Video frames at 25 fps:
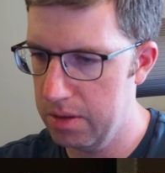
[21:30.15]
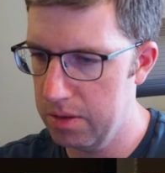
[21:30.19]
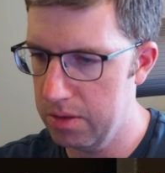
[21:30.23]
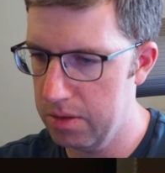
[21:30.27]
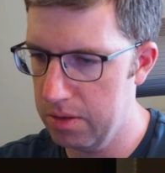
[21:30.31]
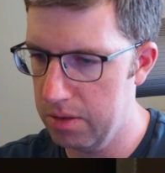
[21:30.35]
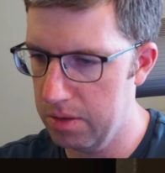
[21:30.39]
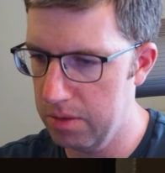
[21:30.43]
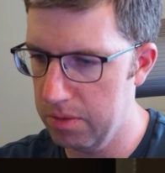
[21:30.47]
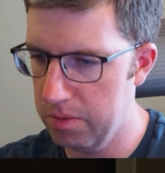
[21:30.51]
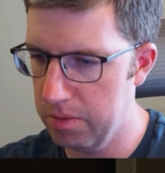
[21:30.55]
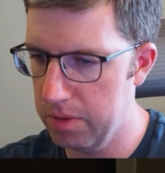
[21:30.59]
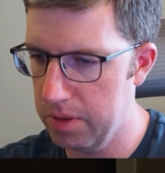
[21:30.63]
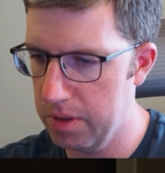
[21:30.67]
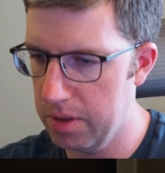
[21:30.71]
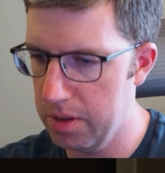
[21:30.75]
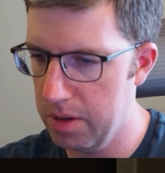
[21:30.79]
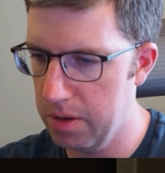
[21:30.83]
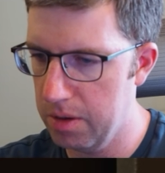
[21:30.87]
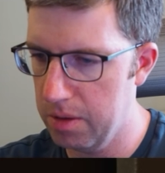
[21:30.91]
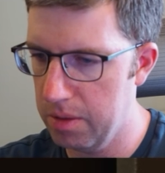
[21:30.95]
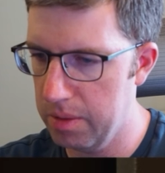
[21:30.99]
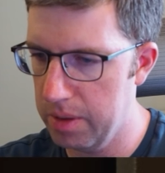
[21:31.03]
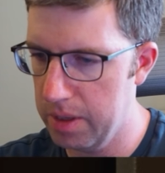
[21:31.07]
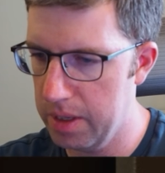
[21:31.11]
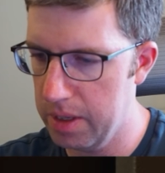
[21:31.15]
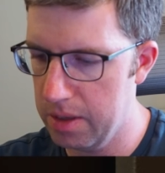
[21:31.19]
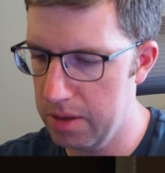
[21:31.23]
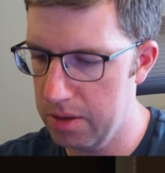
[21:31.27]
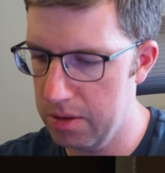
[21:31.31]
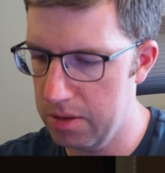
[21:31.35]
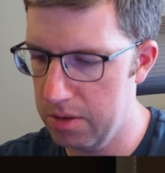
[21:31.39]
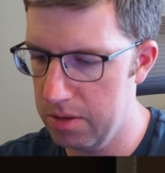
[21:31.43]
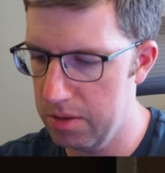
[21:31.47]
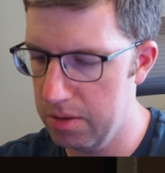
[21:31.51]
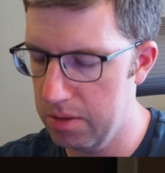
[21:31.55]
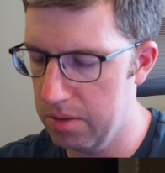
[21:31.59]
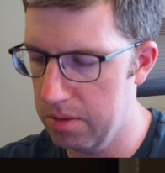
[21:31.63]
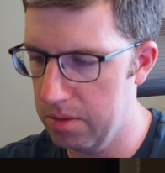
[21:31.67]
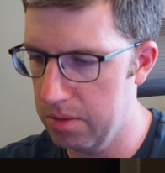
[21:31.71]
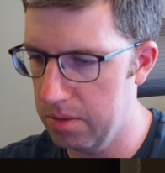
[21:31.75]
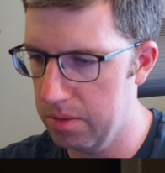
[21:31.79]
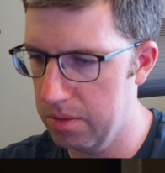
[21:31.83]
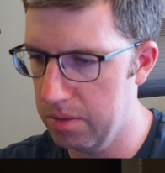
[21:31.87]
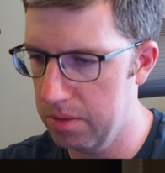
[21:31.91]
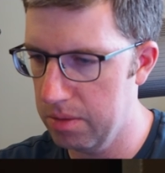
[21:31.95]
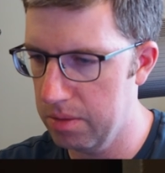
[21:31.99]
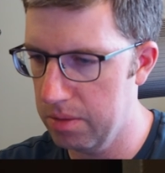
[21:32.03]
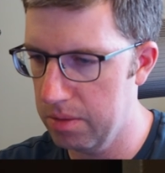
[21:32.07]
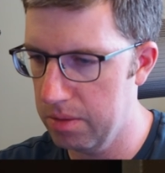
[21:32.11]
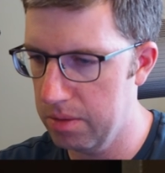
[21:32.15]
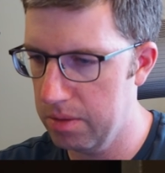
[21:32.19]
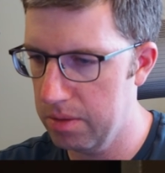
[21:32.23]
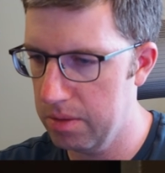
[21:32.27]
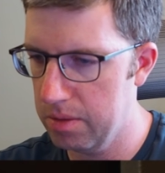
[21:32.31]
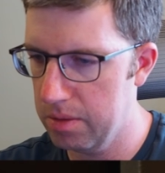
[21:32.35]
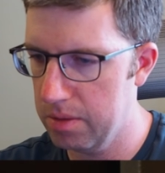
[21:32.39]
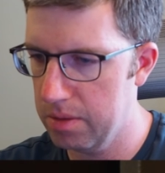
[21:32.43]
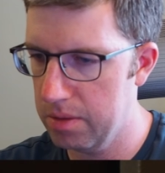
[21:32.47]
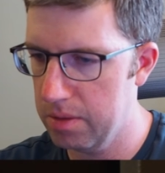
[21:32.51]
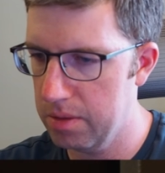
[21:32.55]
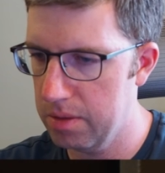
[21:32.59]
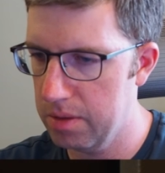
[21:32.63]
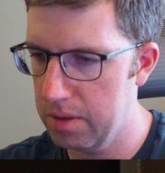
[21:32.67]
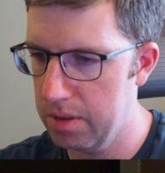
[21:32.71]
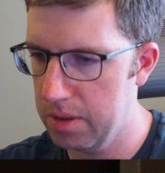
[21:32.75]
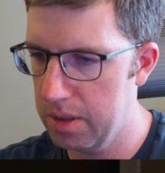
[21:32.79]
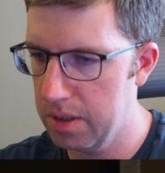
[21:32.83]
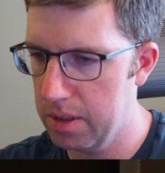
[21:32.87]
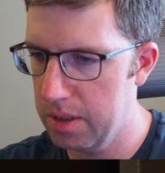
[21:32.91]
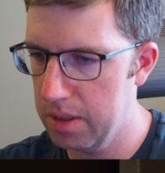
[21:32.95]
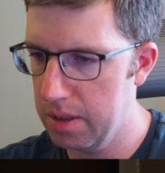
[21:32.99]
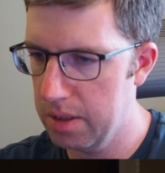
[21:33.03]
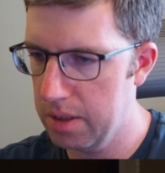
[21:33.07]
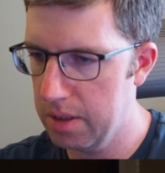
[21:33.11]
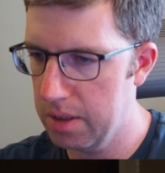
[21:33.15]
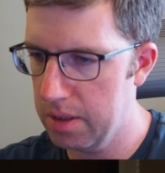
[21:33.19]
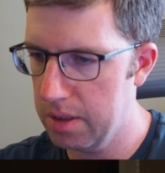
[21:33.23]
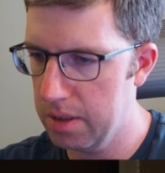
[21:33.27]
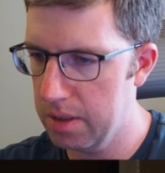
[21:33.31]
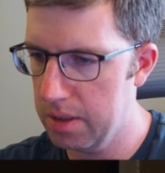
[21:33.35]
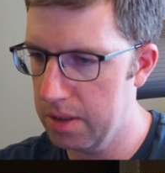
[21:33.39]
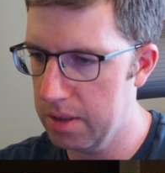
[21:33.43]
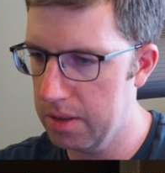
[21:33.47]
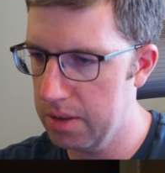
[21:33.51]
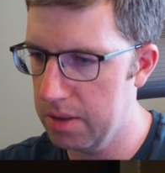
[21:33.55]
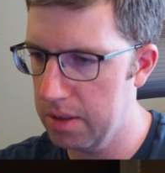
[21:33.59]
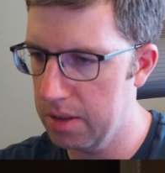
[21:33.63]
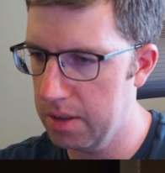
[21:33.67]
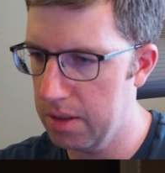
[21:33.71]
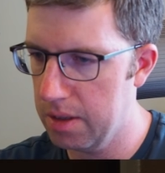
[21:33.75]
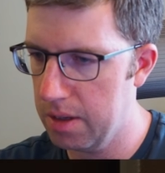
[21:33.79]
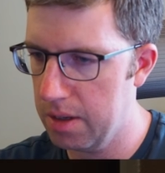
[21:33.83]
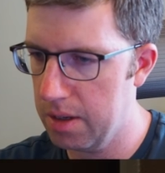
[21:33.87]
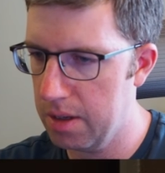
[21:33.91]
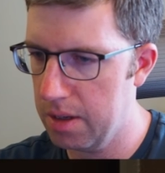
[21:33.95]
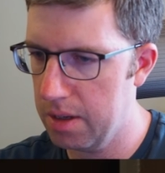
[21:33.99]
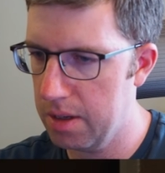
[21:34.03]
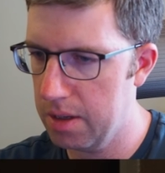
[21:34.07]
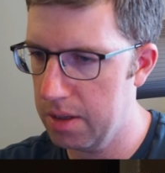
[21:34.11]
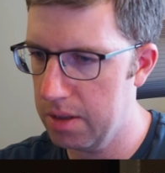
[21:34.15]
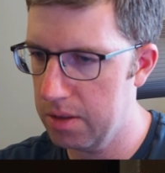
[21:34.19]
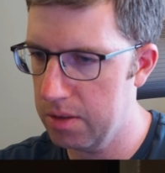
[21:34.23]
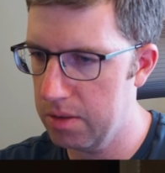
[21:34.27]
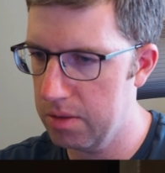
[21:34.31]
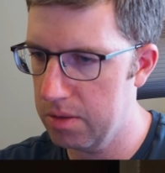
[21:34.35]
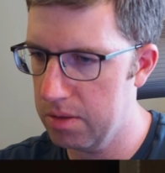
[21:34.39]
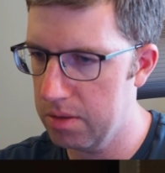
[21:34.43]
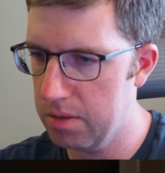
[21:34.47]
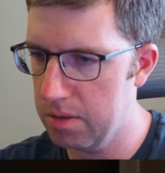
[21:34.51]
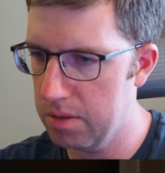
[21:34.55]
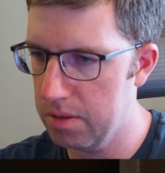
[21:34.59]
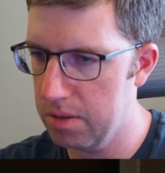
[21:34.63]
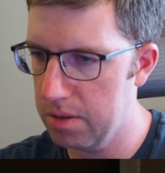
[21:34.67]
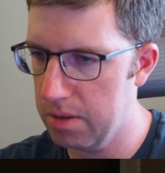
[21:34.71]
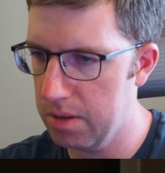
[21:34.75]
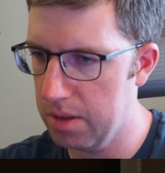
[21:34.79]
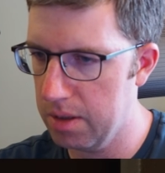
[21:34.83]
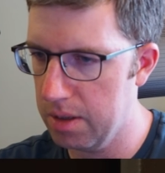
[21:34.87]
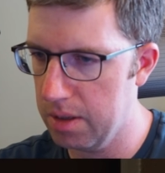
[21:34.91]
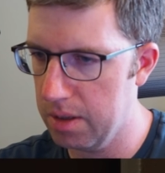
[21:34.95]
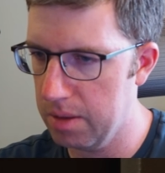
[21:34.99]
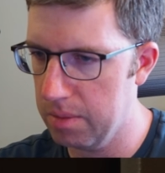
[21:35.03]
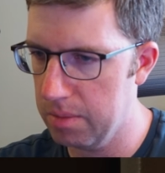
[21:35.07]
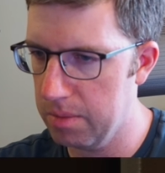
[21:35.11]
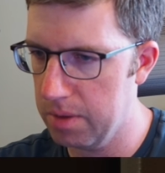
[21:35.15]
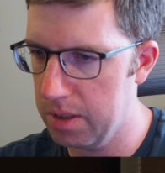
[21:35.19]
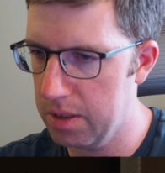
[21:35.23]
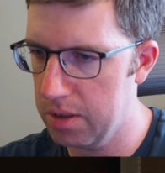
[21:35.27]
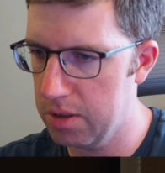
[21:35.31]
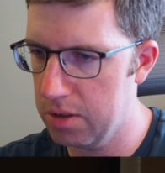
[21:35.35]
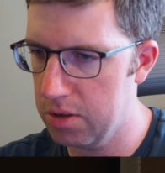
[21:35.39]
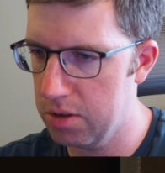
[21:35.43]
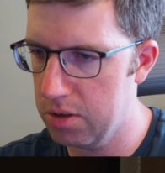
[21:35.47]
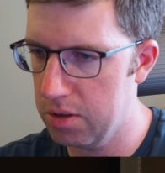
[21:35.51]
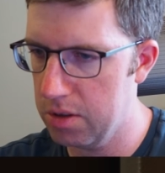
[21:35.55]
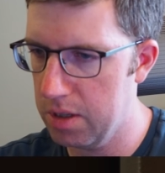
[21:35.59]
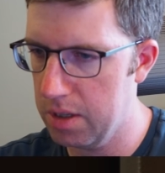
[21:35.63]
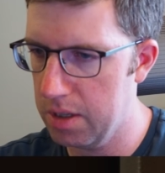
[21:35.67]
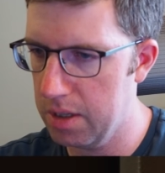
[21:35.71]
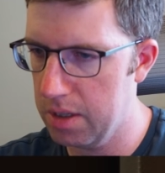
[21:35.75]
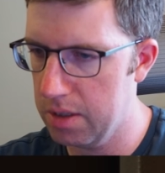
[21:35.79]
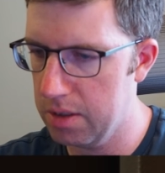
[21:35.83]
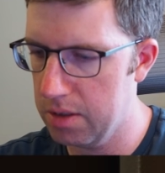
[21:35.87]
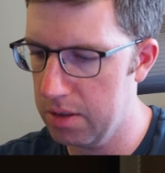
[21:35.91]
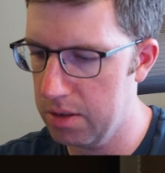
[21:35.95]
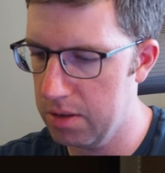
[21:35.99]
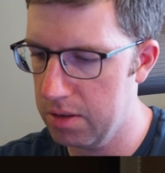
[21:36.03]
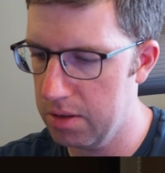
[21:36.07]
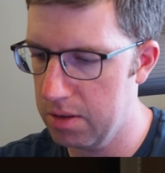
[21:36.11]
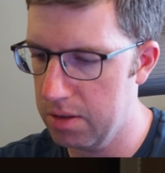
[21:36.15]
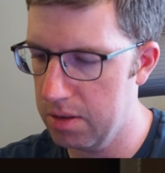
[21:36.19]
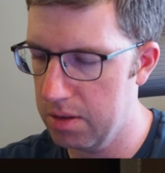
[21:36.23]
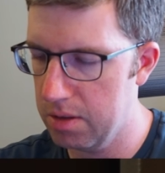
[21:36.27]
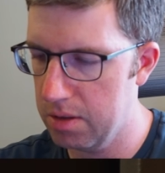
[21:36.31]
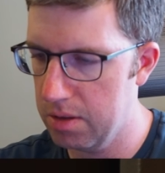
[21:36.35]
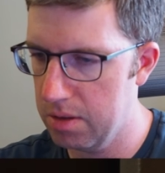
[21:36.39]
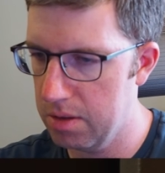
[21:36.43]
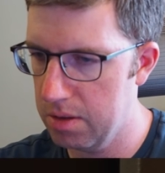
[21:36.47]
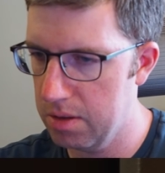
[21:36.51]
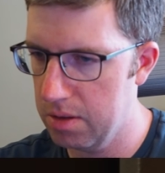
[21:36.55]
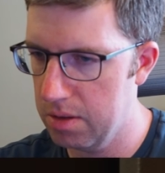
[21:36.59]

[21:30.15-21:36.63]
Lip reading: So if we go into Easy NAS, let's just